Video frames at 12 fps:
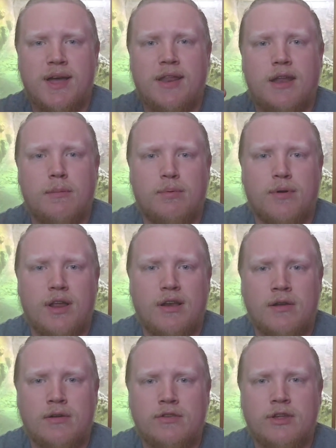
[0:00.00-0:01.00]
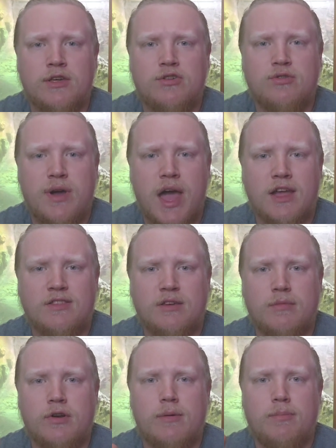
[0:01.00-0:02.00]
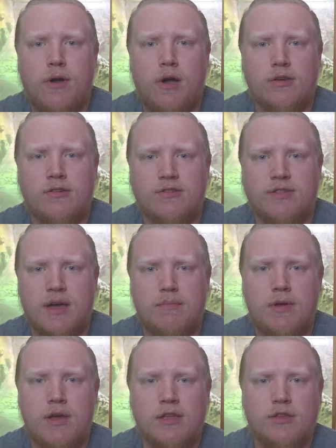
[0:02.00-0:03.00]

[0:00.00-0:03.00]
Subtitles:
it at a predator to distract them or repulse them